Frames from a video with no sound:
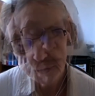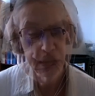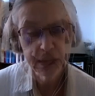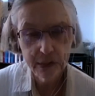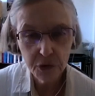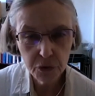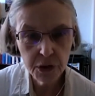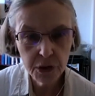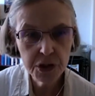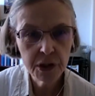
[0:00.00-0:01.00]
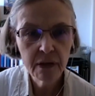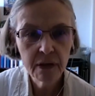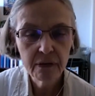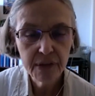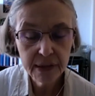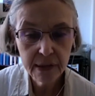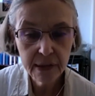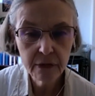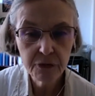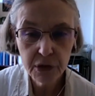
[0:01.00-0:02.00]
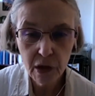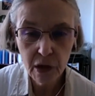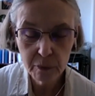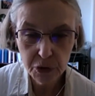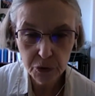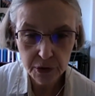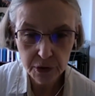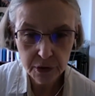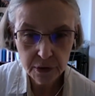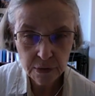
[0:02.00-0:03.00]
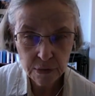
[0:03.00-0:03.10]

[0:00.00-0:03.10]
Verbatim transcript: And I encourage thinking of the common good.